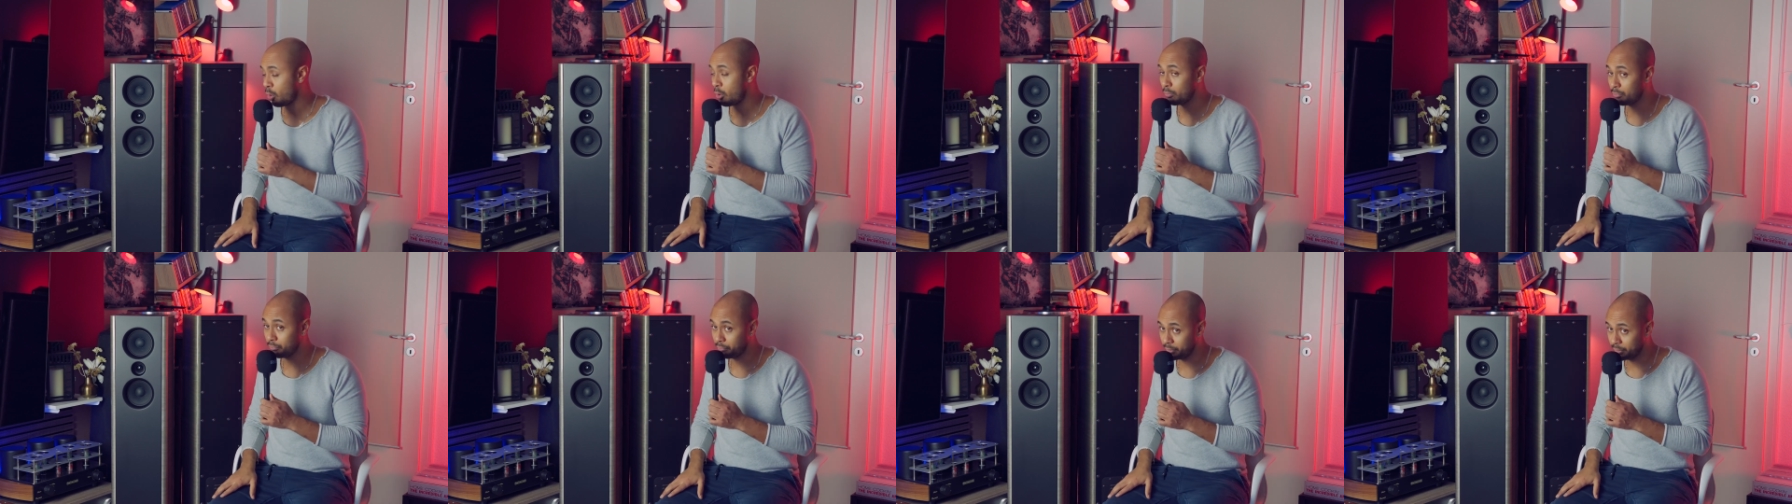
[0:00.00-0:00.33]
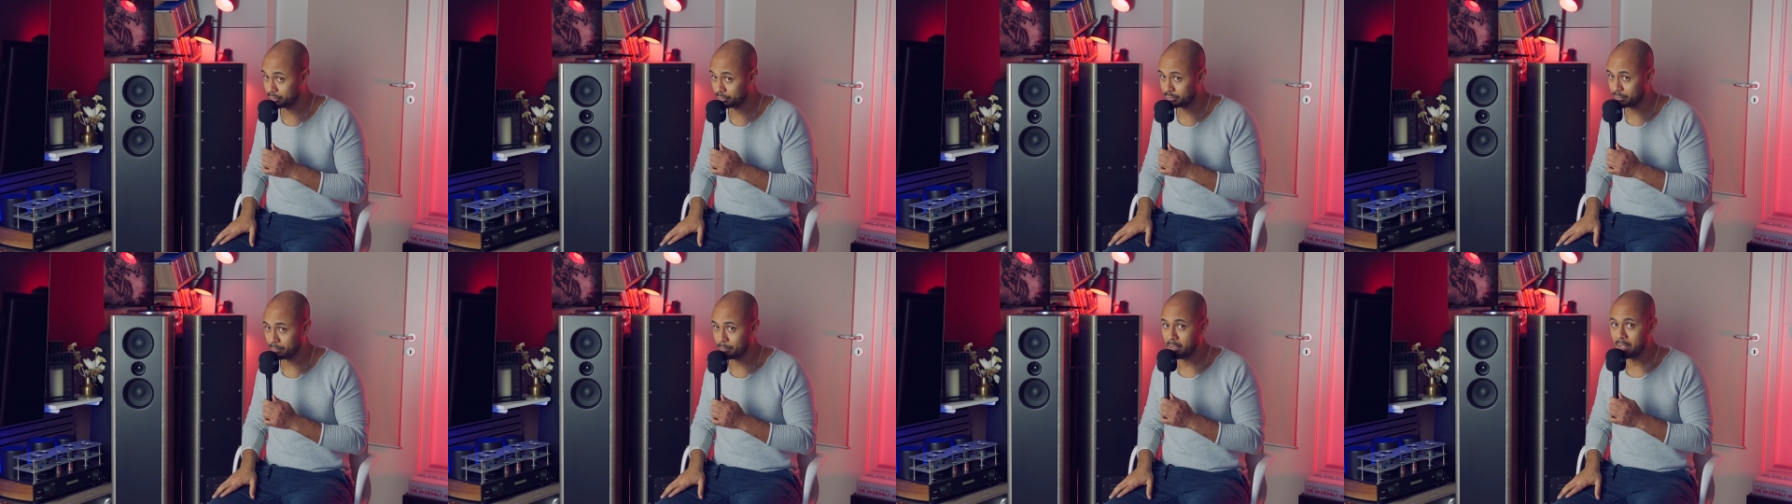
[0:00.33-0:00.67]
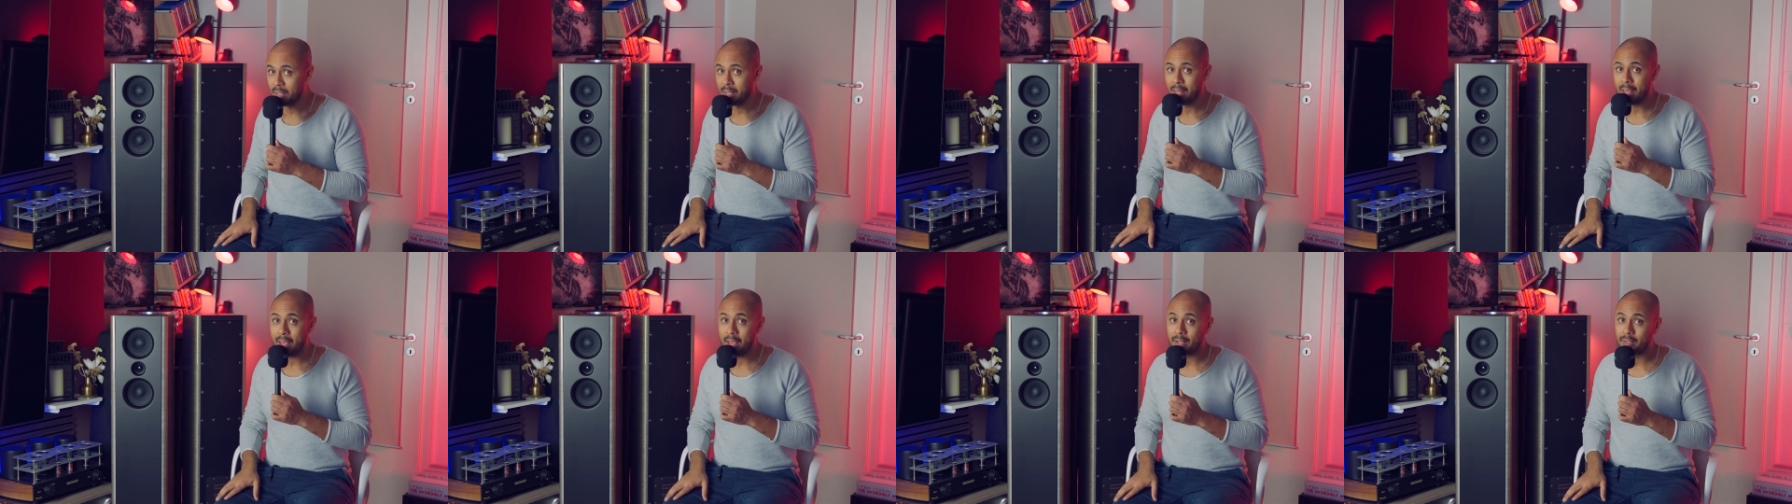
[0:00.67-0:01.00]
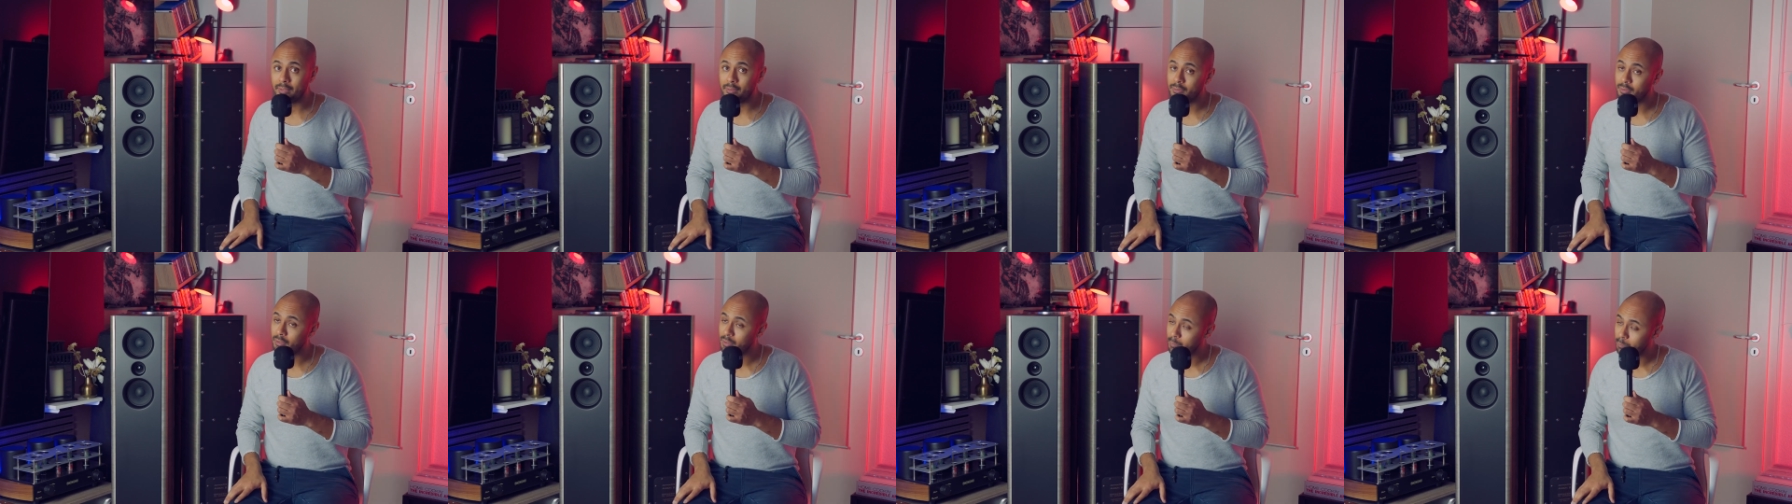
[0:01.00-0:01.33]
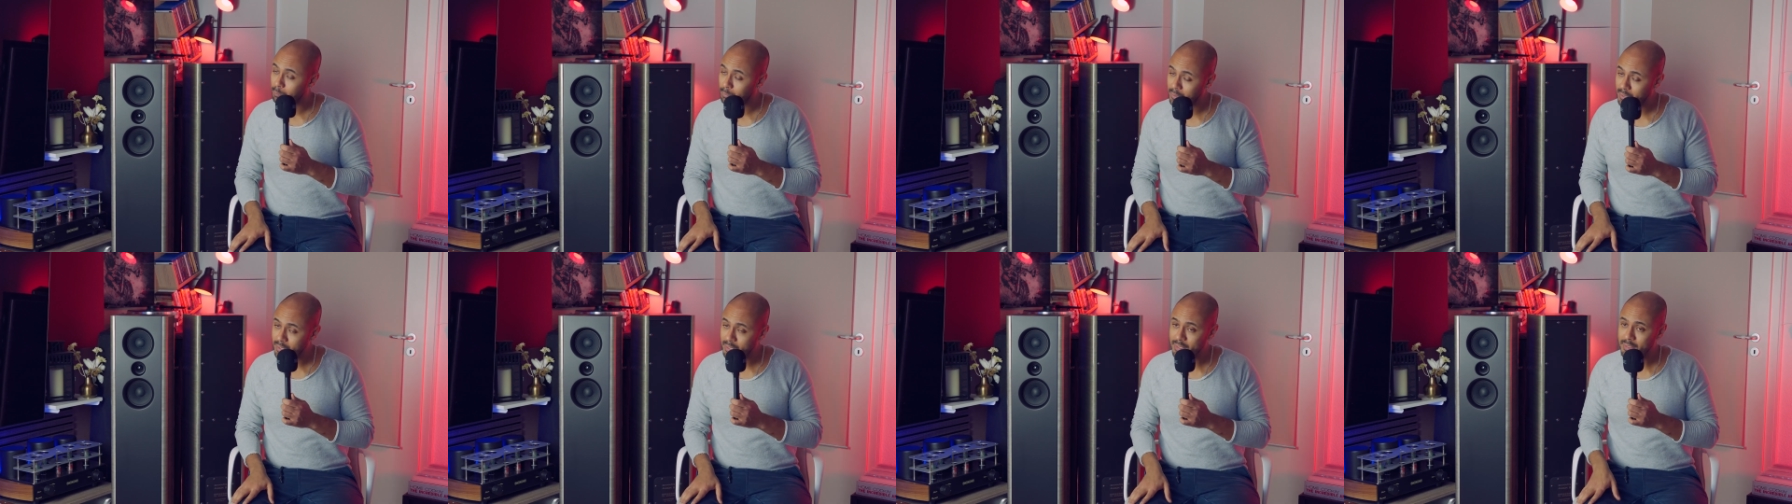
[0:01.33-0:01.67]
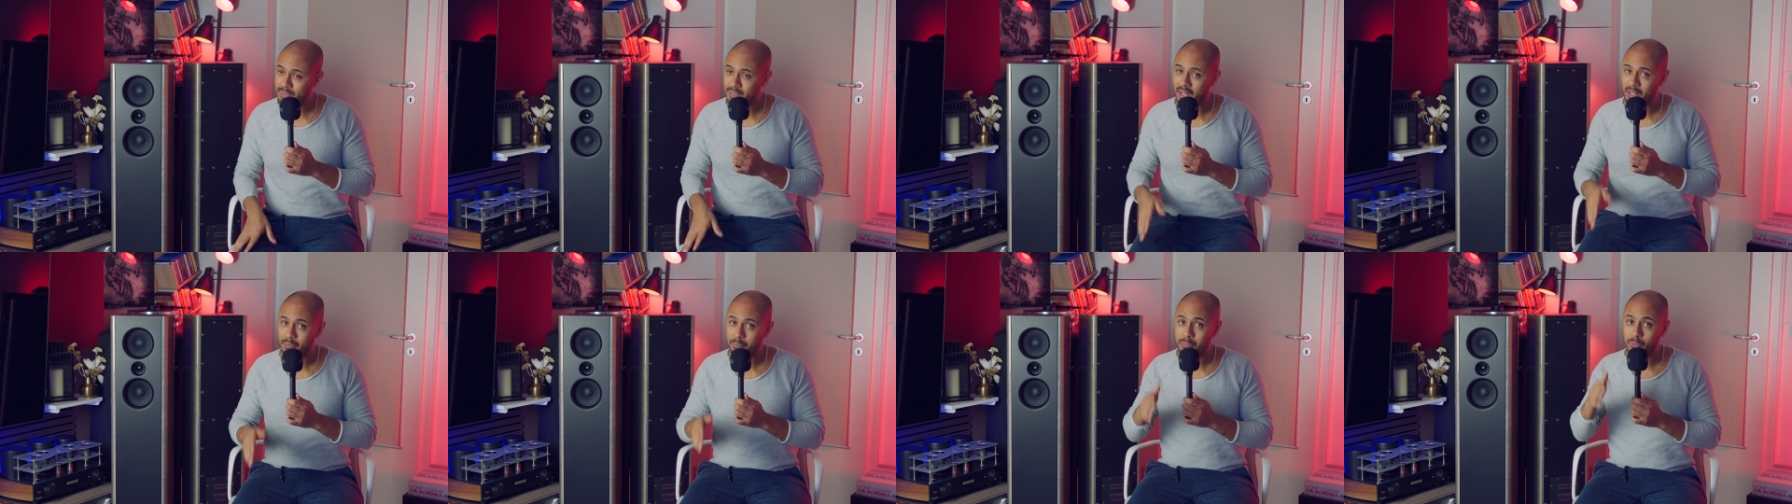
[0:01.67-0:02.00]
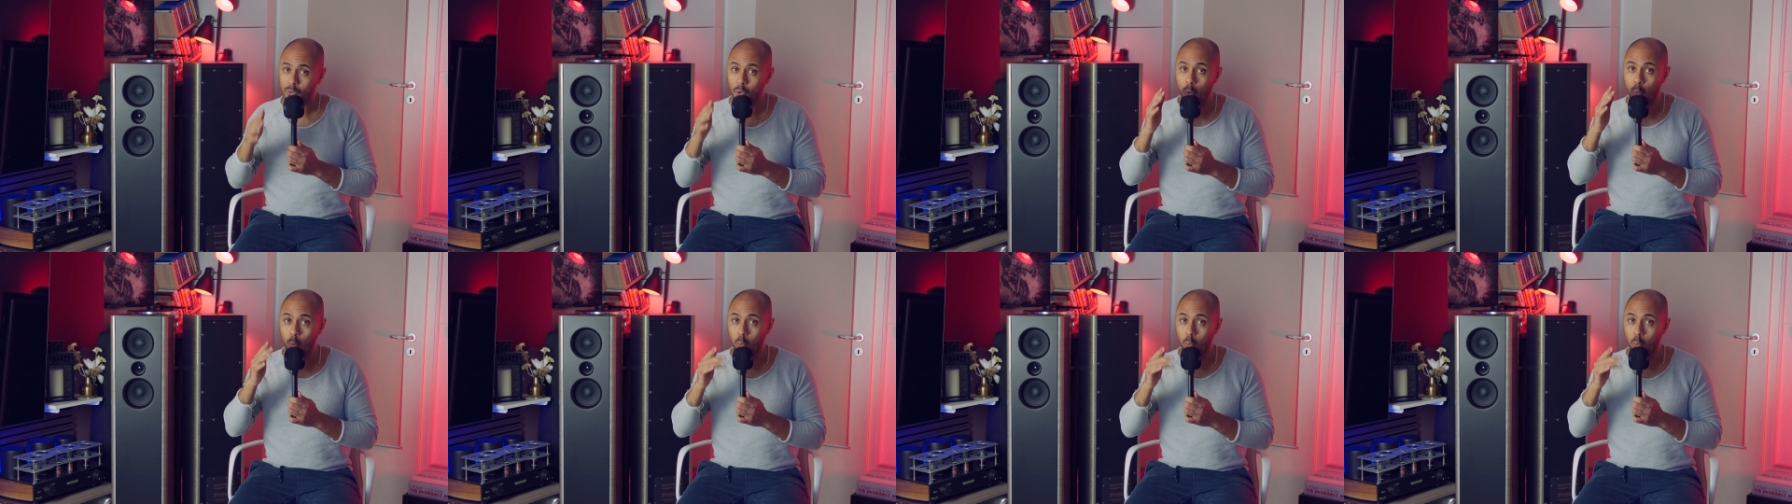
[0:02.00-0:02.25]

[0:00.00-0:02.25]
of it and please let me know